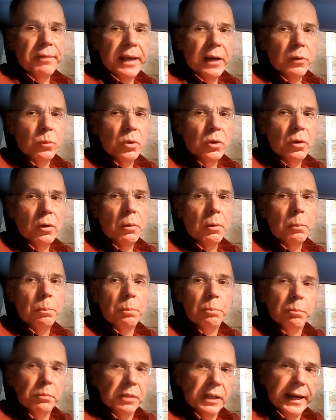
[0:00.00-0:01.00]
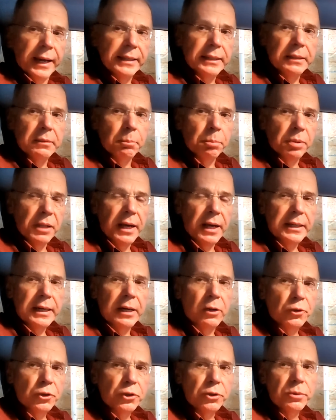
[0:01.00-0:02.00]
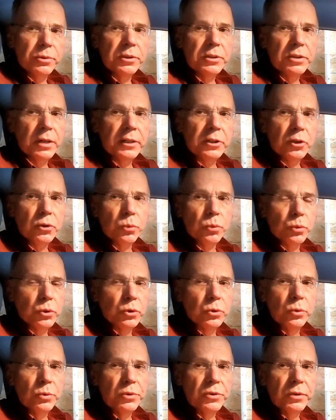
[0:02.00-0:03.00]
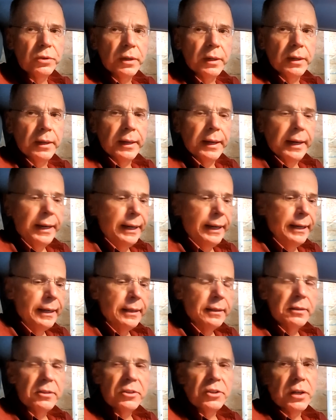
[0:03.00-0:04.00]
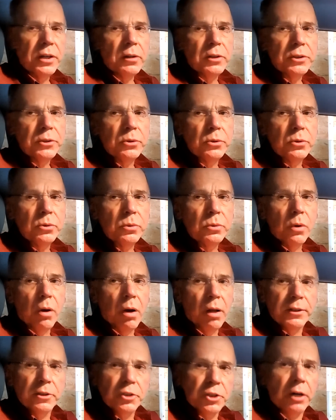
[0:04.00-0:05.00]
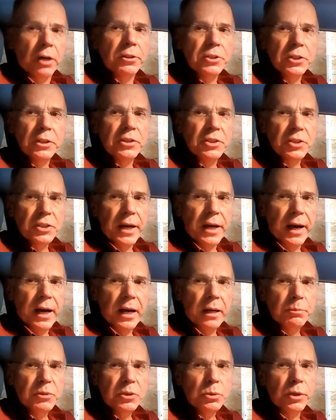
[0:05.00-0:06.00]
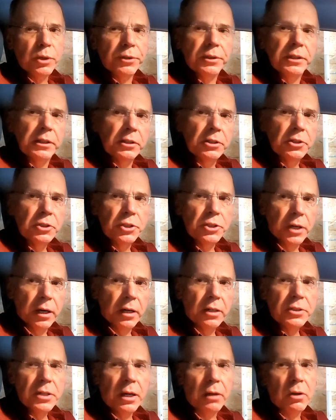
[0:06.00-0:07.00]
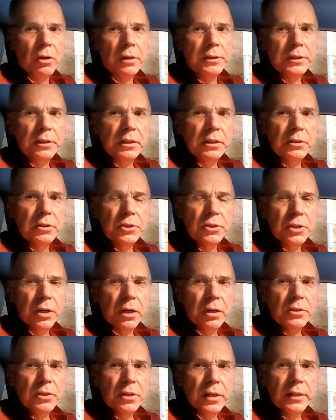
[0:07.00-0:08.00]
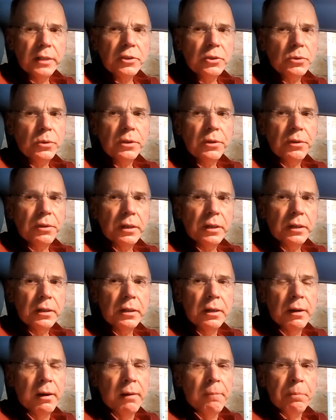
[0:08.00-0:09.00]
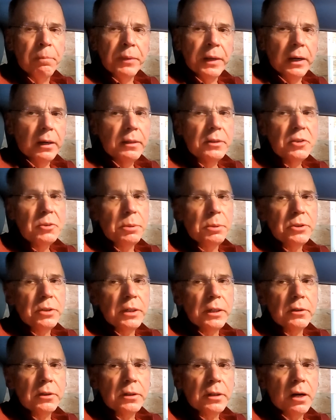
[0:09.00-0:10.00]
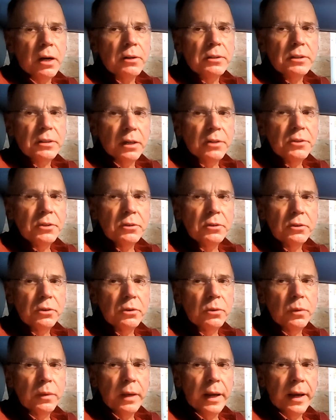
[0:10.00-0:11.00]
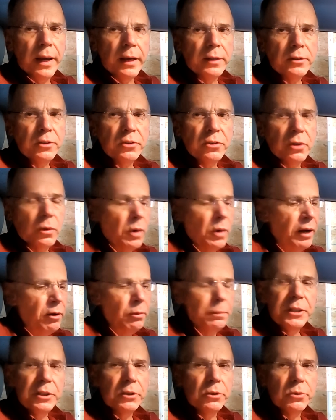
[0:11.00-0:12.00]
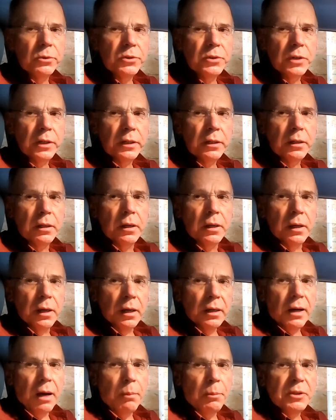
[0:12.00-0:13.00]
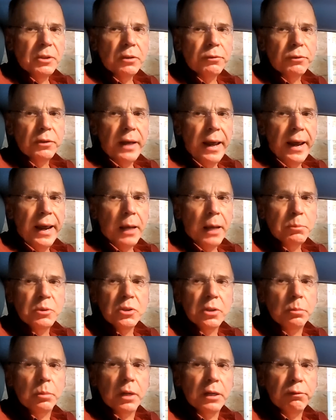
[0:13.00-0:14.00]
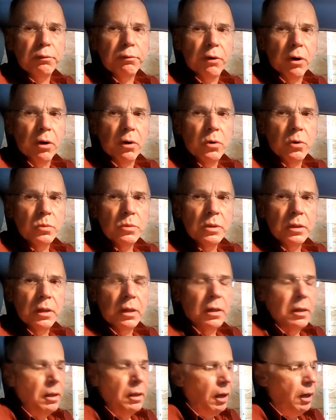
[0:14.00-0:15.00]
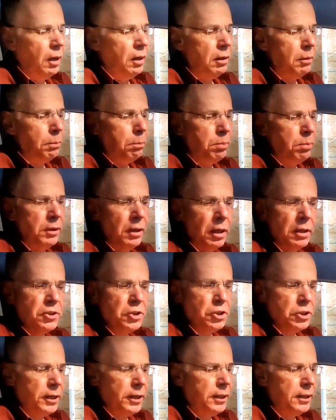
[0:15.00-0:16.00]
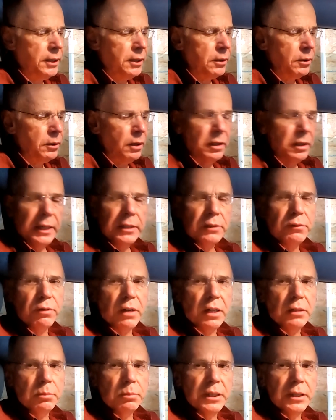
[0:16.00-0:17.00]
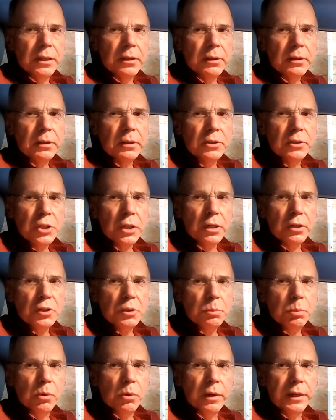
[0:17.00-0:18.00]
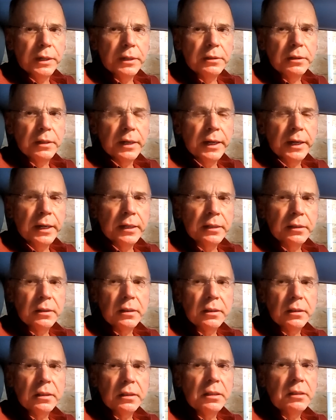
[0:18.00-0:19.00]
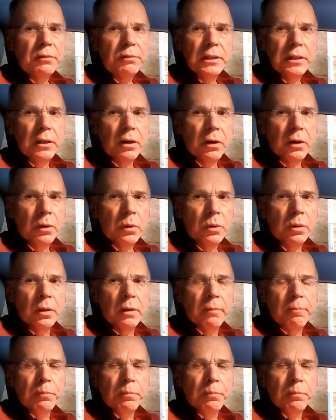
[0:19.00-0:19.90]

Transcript: that will plot out your entire route and tell you all the charging stops, where you need to charge, how long you need to charge, that sort of thing. This particular car doesn't do that, so I'll be using a couple different apps on my phone, PlugShare, Electrify America, ChargePoint, and EVgo